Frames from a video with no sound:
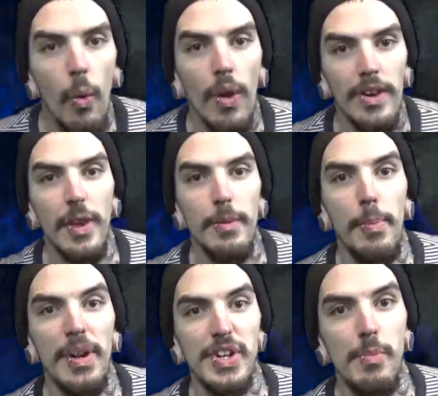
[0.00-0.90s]
What is up, you
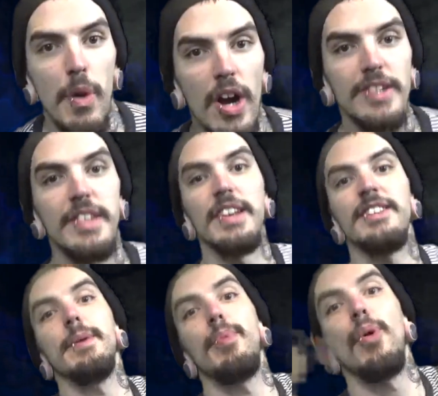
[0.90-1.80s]
bunch of marks? It is
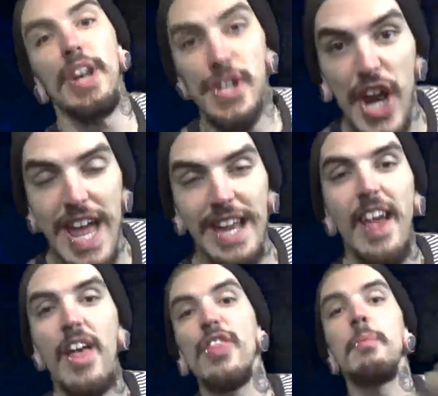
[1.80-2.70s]
your boy Chin,
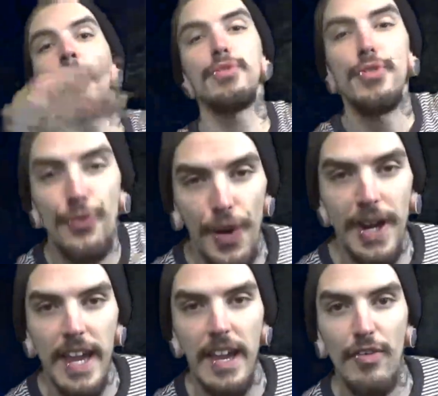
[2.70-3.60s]
the most
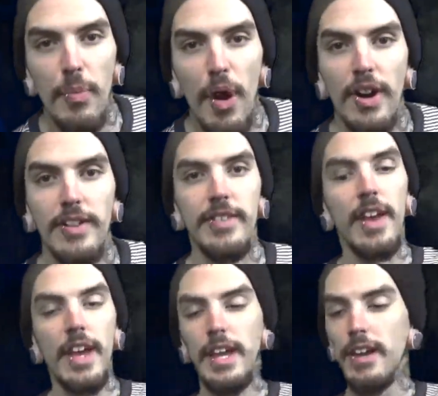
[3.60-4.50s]
freaking of marks,
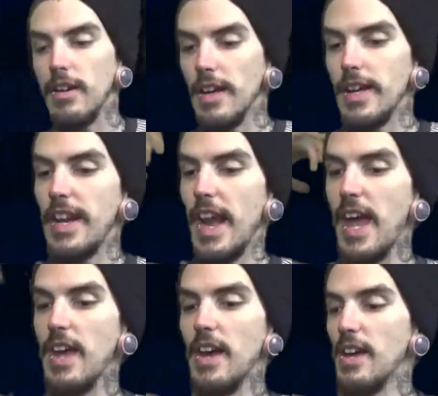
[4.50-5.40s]
here
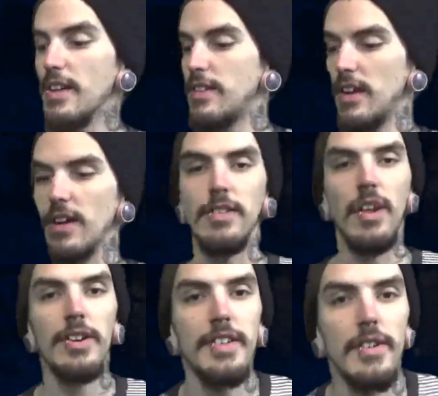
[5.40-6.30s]
today to
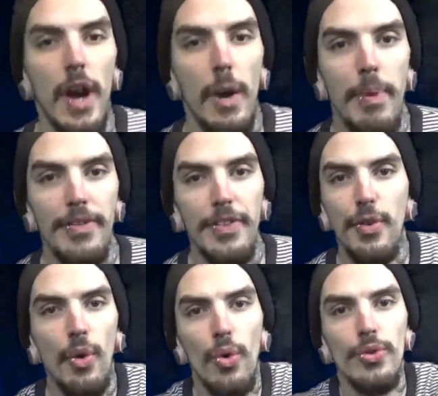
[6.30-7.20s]
talk to you about this
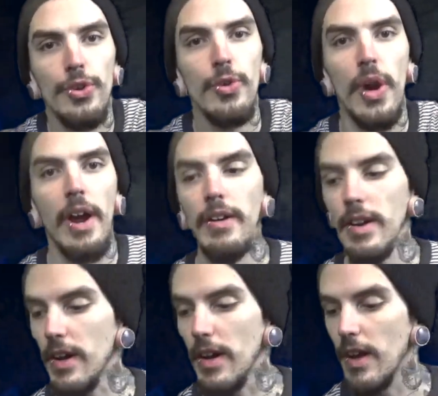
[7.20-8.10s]
whole new
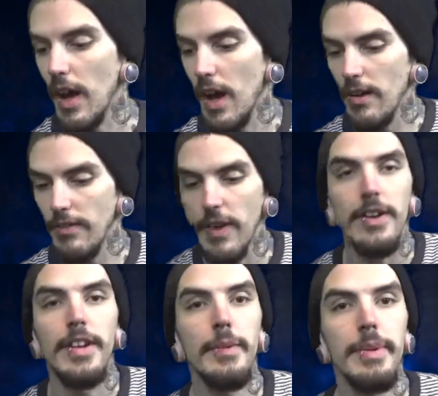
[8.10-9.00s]
era of
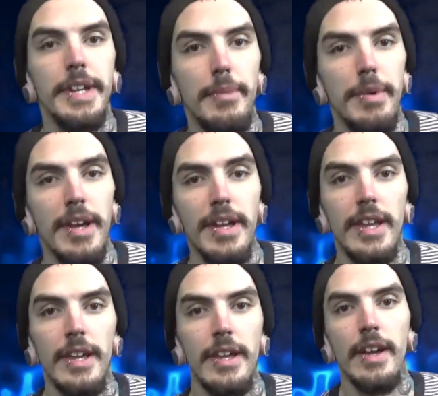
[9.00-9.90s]

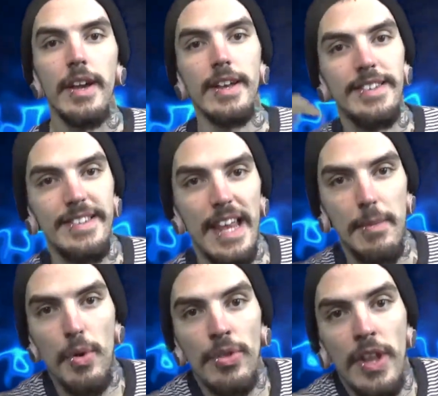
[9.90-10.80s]
WWE. Same
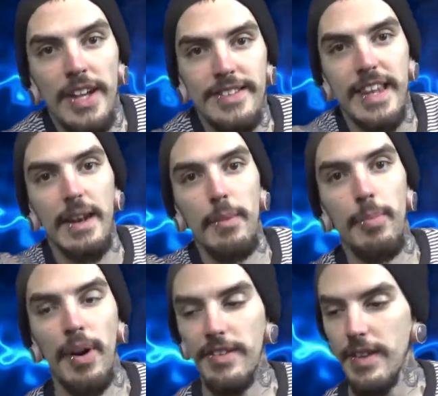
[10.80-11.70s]
old nuts getting
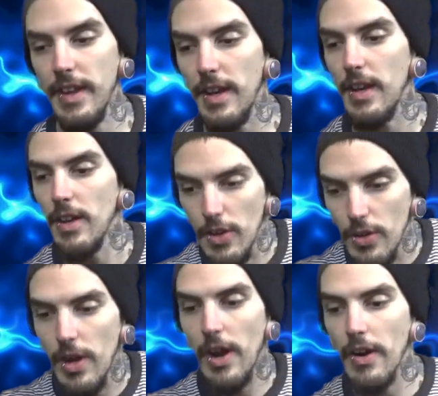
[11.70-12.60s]
busted,
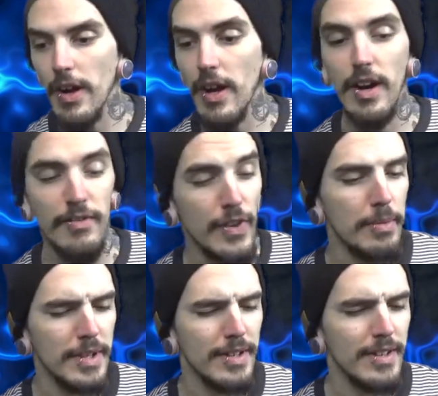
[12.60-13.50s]
new area of
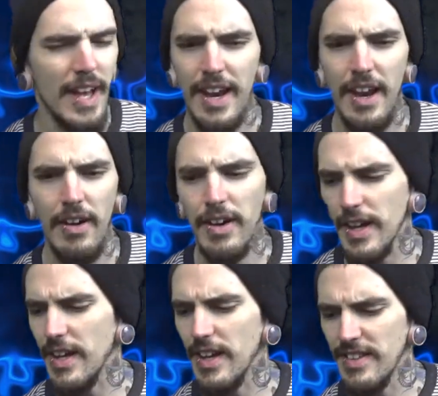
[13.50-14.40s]
not
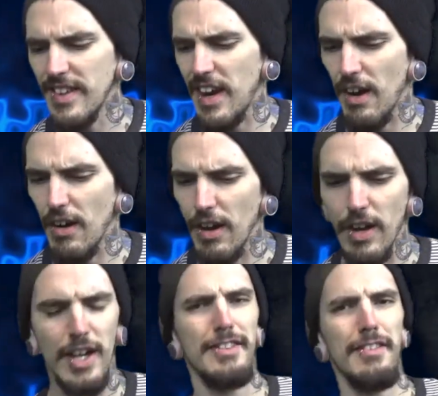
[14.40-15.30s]
area, it's an era,
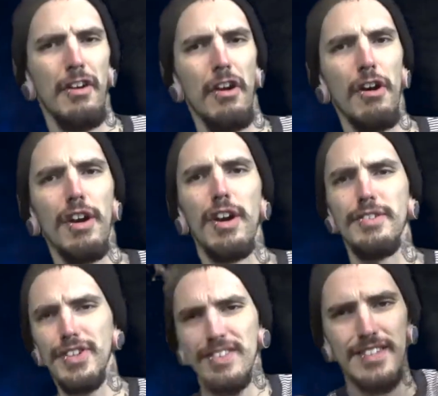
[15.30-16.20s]
it's an era.
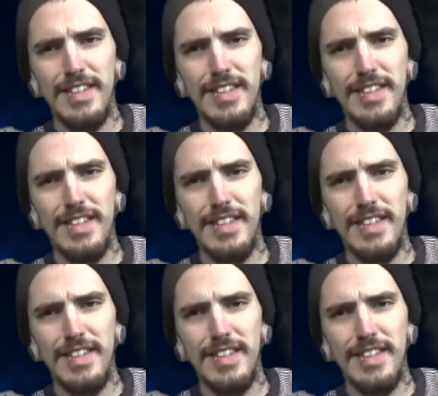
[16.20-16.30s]
Just